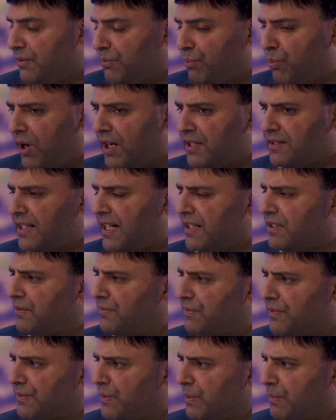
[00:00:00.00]
Why is that
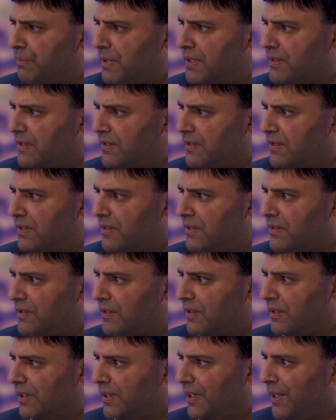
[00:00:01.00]
different for businesses?
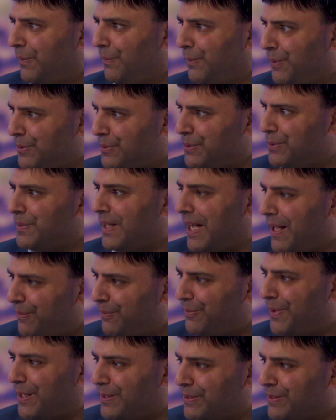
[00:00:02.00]
If you do that
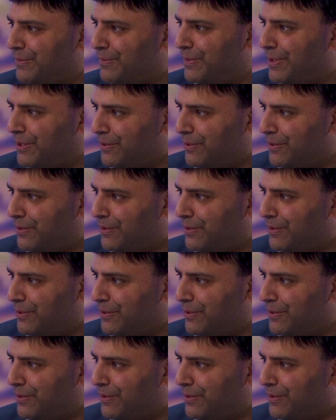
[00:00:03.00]
effectively,